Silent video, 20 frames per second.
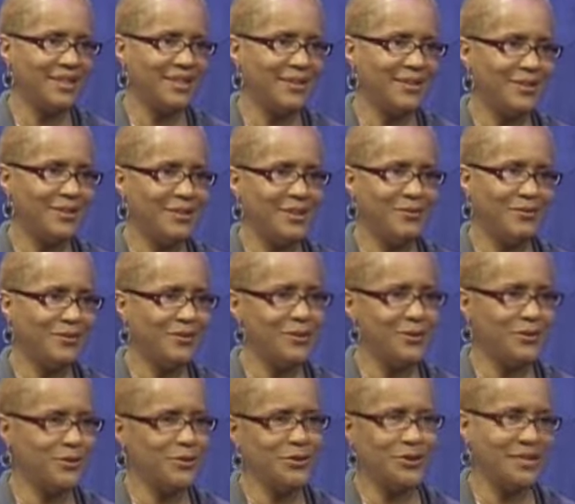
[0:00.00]
And if you
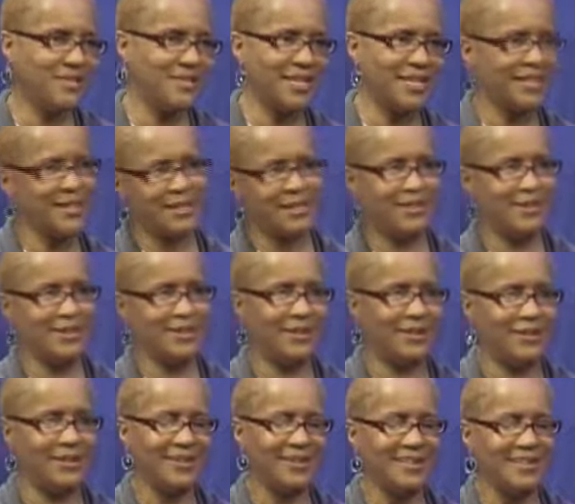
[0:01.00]
know Judy, it's like, yeah.
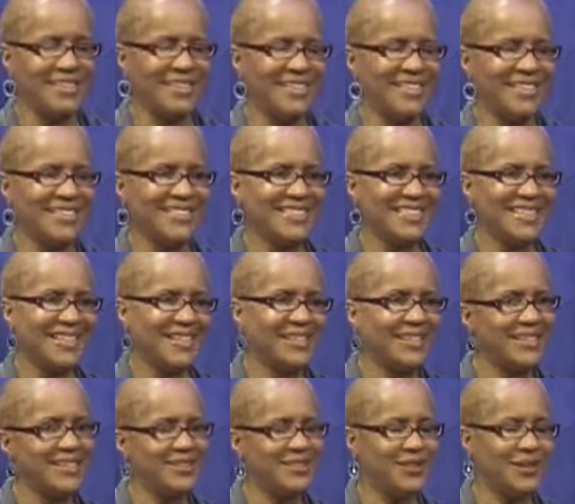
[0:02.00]
It's like,
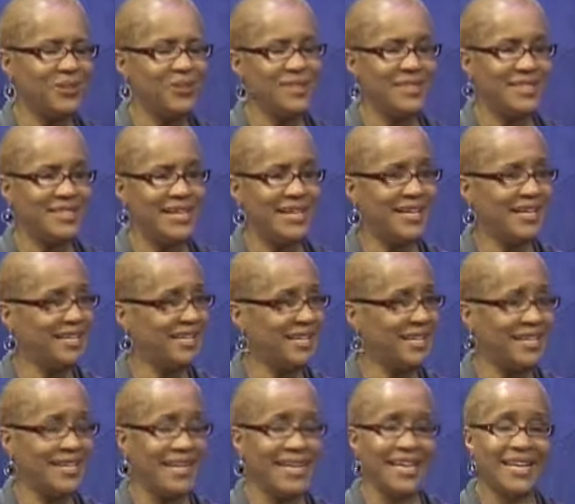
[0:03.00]
so I went down and
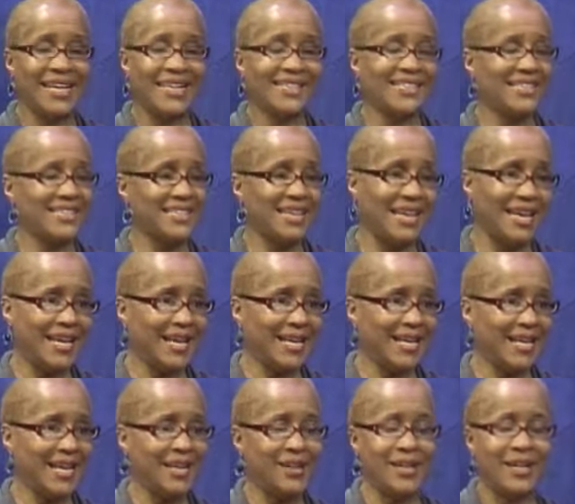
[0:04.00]
I
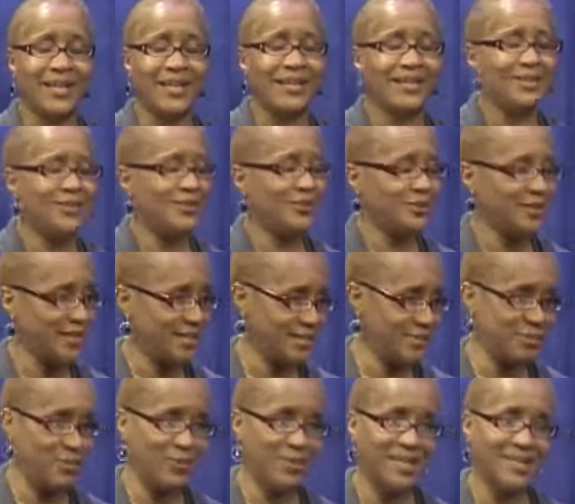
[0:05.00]
sang. Don't
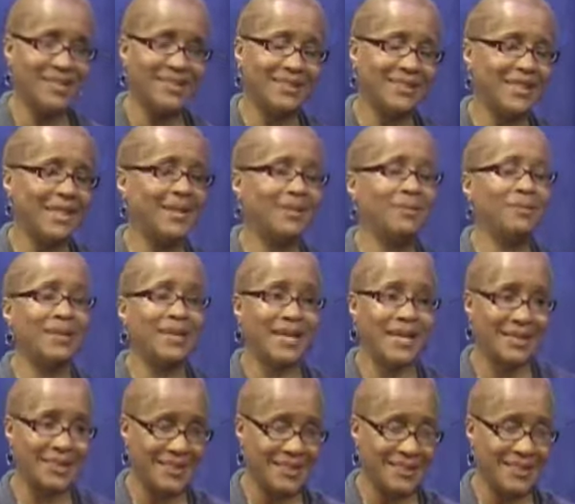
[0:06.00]
ask me what I sang, but
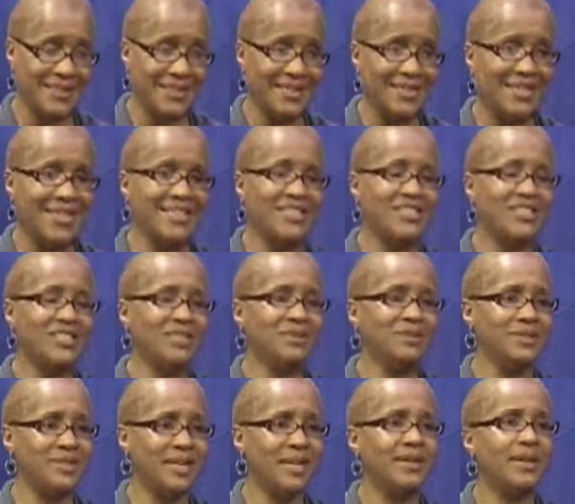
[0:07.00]
I did. And she
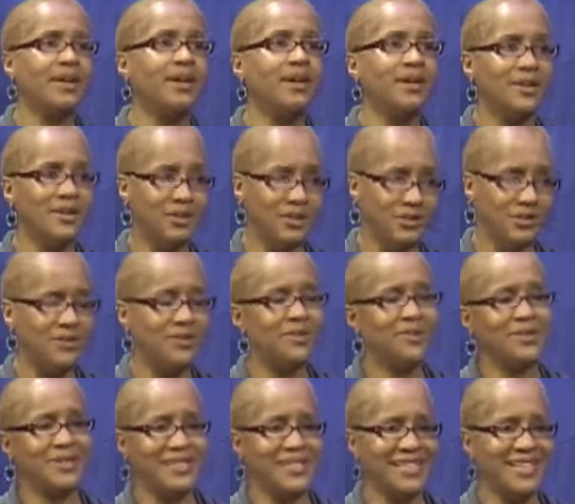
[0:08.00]
was like,
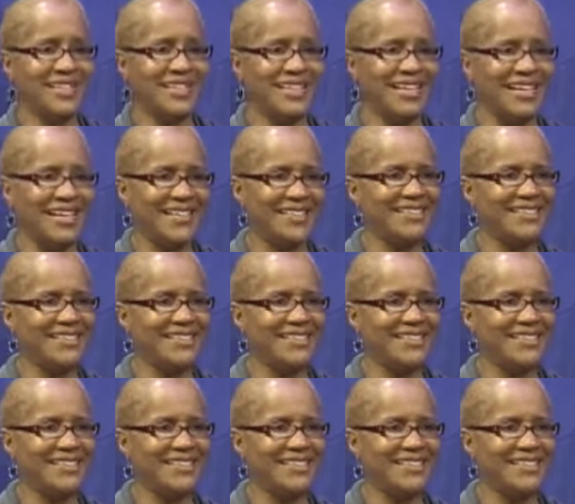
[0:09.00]
you're in the class.